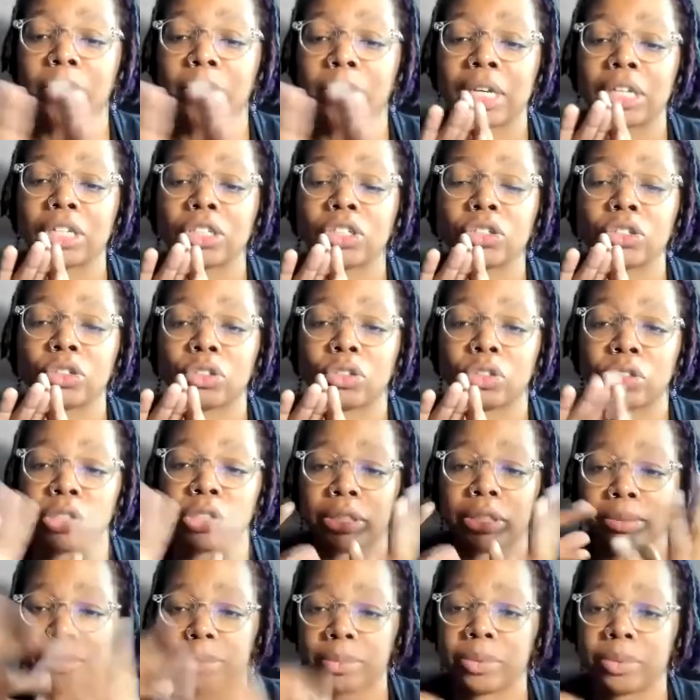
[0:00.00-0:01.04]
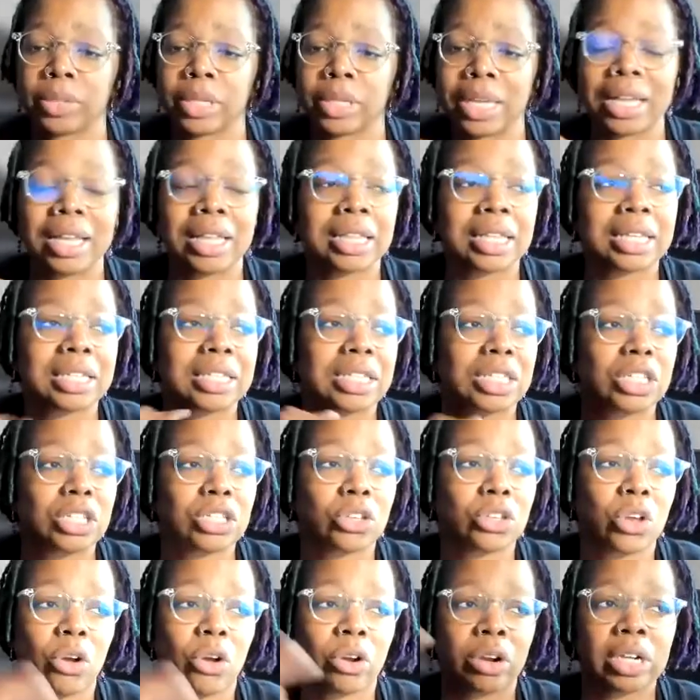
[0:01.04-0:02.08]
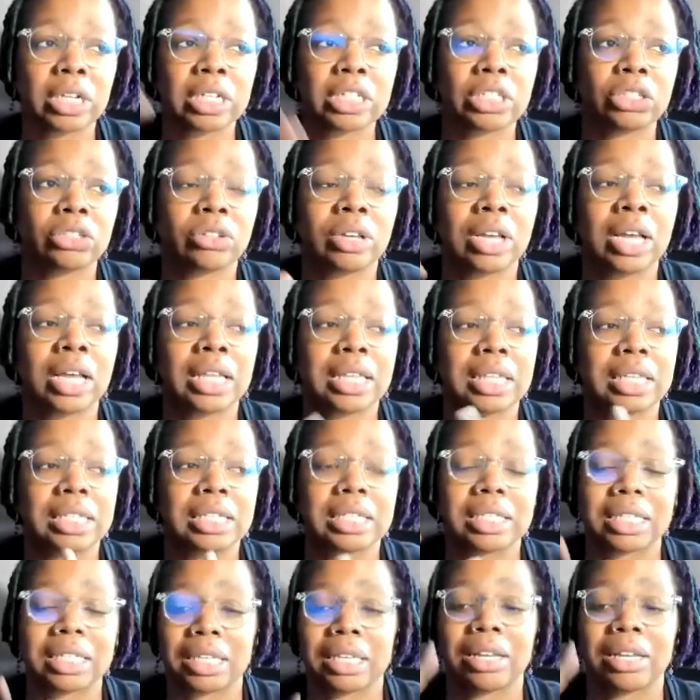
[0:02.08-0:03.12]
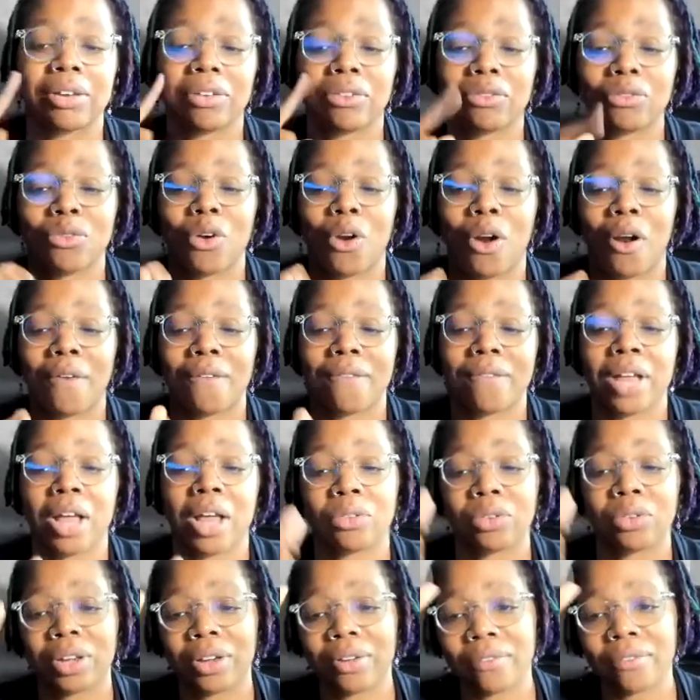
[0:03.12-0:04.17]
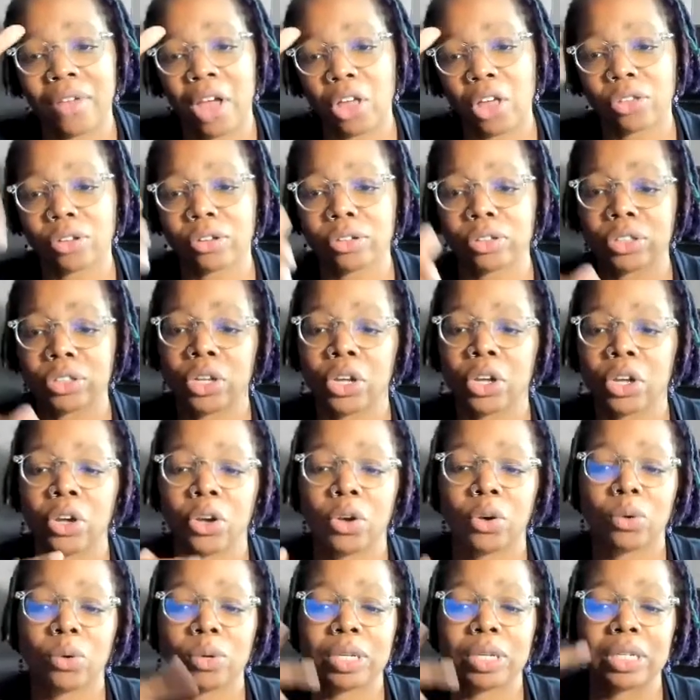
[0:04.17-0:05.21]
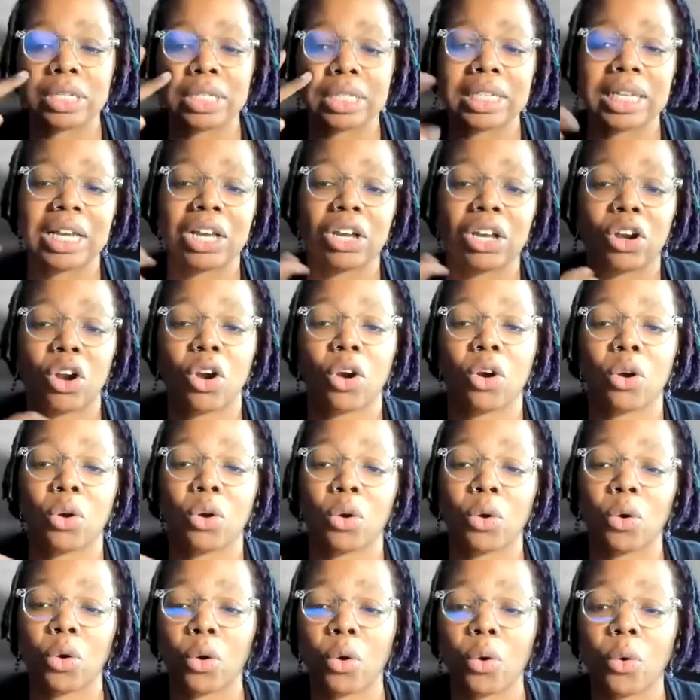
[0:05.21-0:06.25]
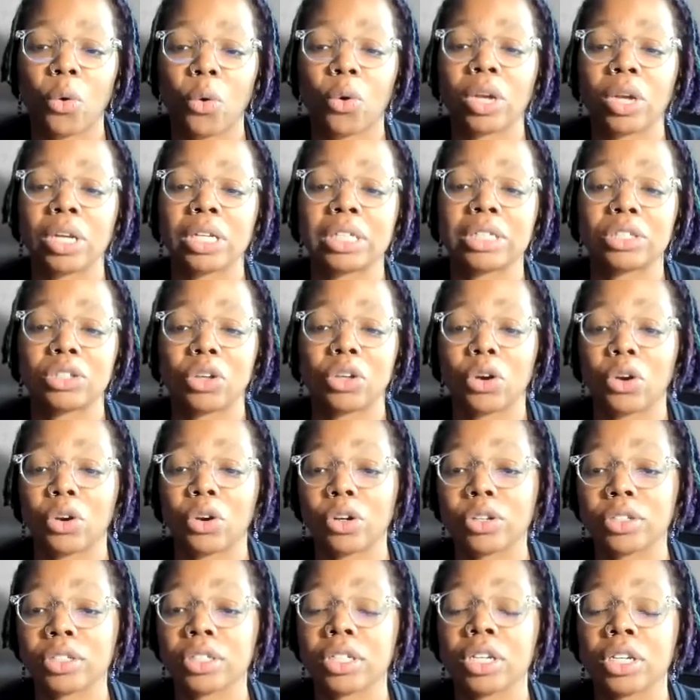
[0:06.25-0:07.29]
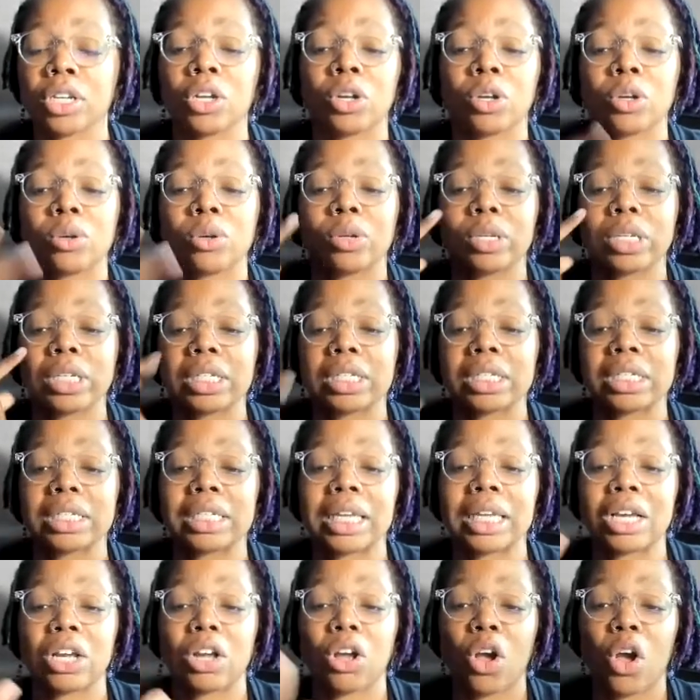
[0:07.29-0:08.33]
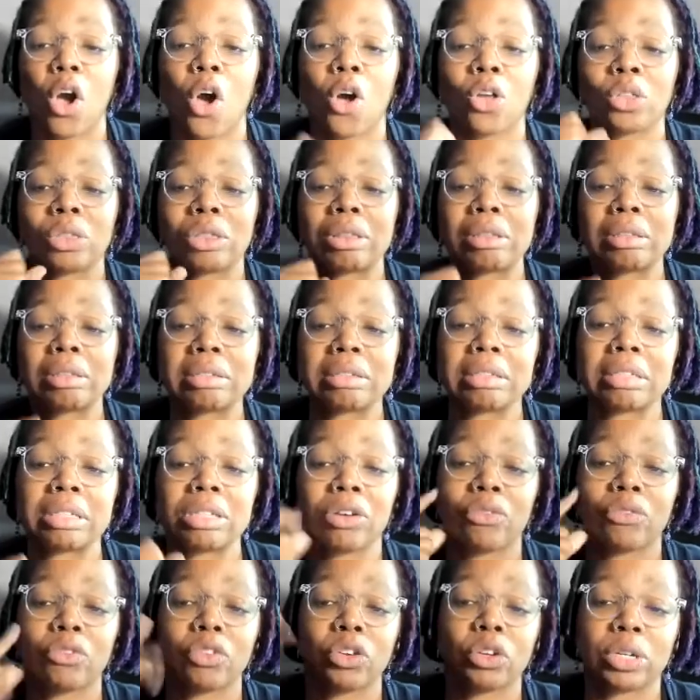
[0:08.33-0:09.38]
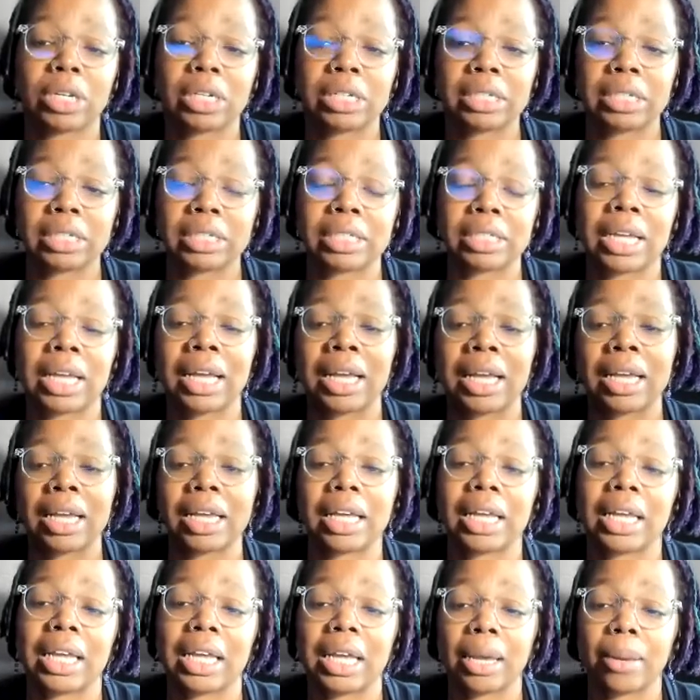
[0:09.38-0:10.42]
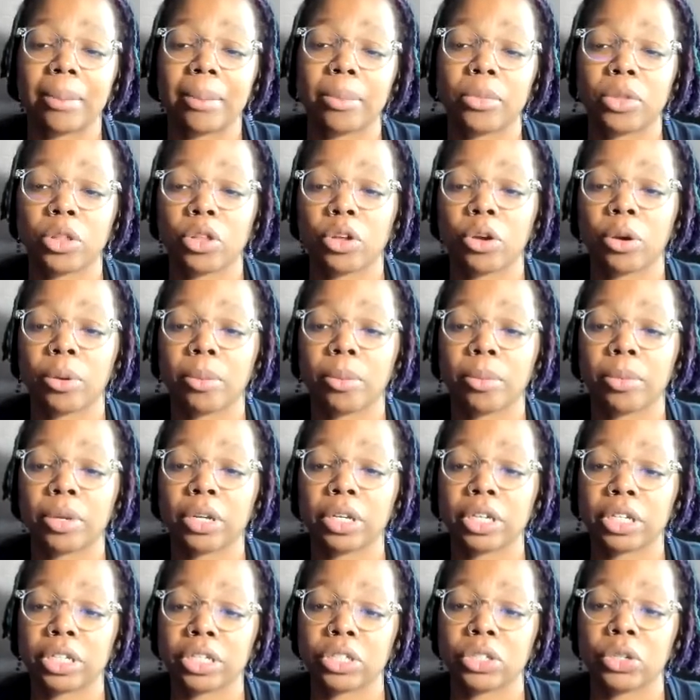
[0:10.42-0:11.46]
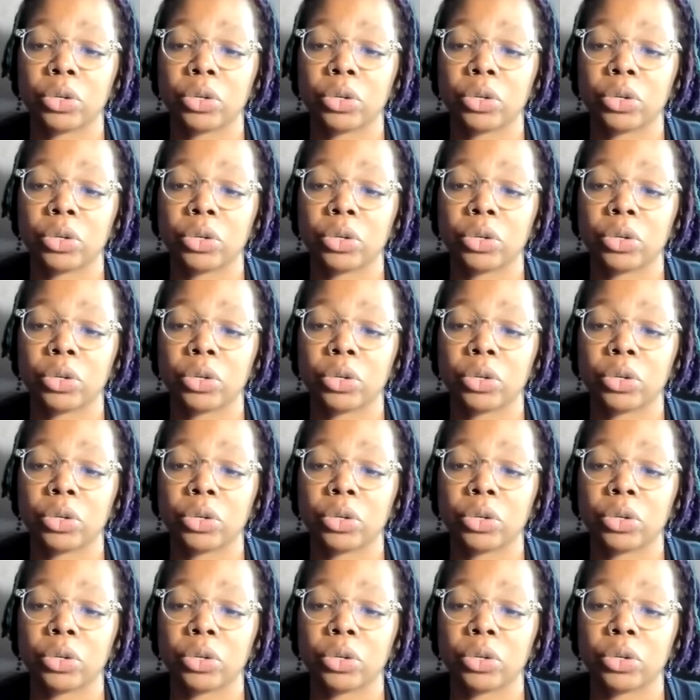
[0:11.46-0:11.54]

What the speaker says: history, and this was the intent of our founding fathers. We see it on our coins, on our currency. We see it on the seal of the United States, our motto, E Pluribus Unum, out of many, we are one.